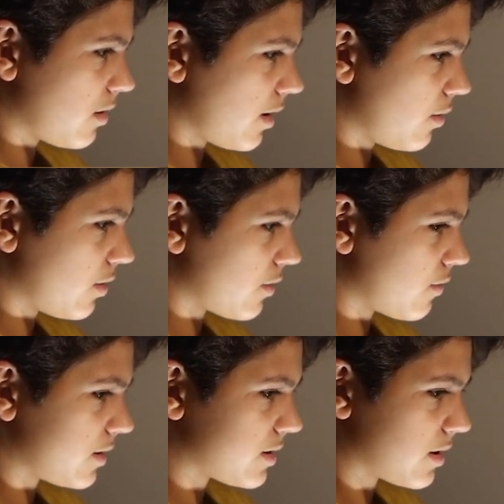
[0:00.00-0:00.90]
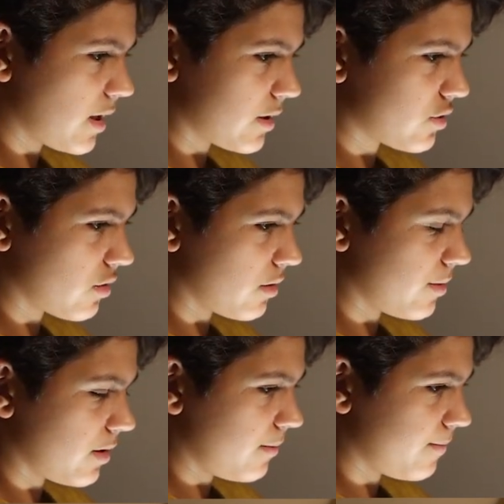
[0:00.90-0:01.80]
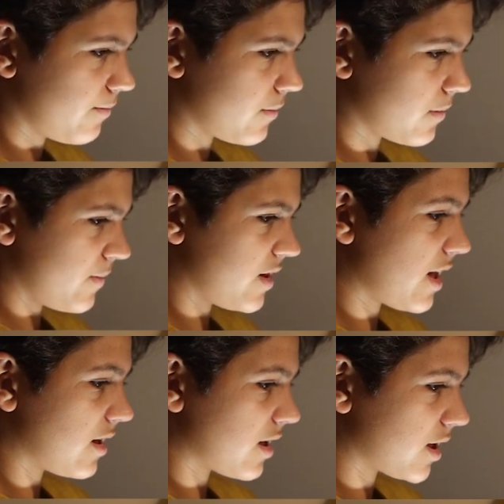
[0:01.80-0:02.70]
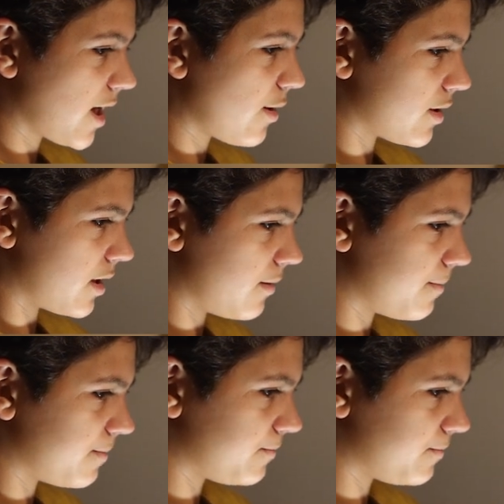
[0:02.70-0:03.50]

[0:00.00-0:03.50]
I'll increase the texture a bit. Then the clarity,